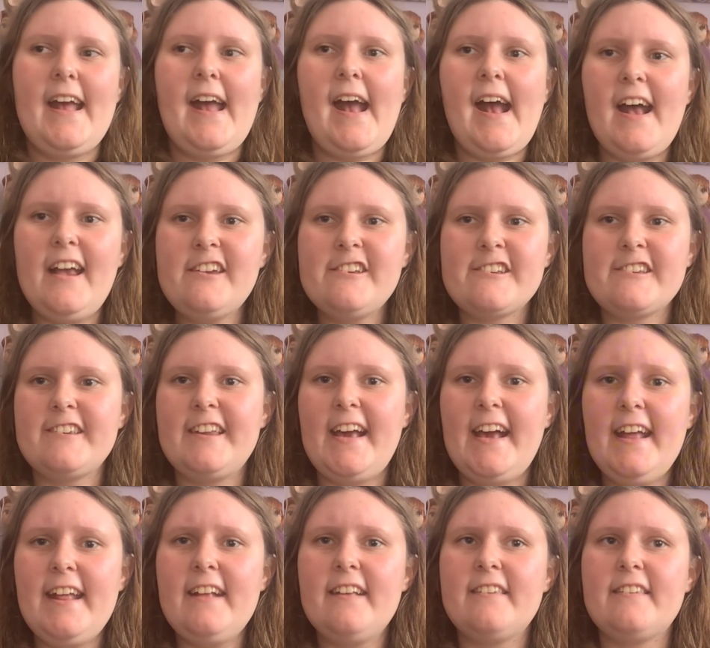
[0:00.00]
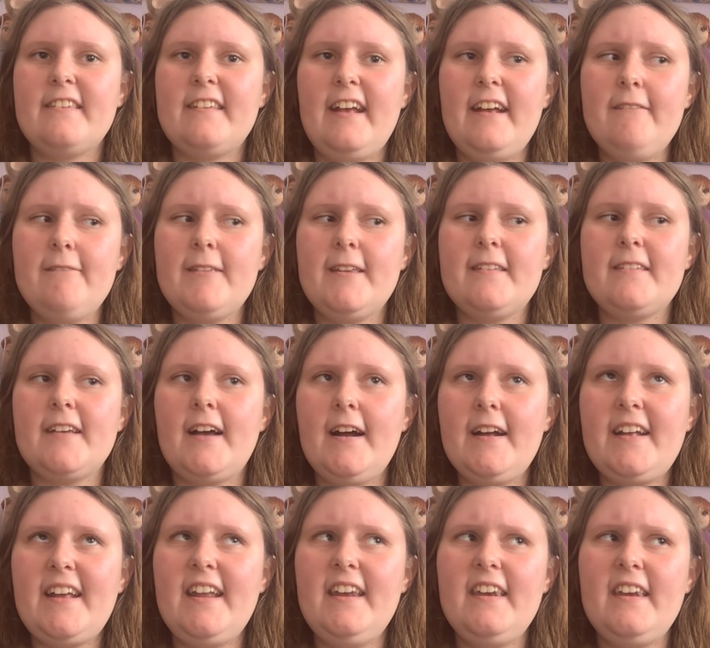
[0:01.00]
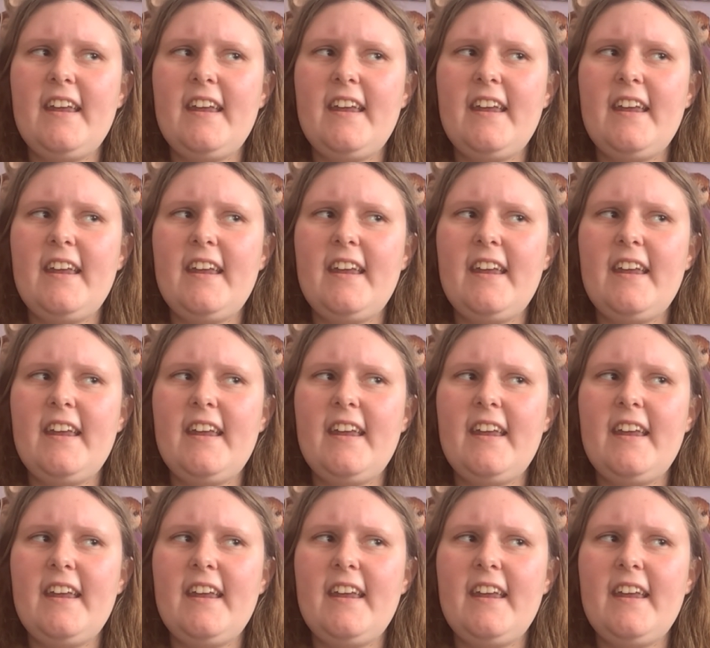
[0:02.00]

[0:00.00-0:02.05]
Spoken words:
Hashtag Save the Talking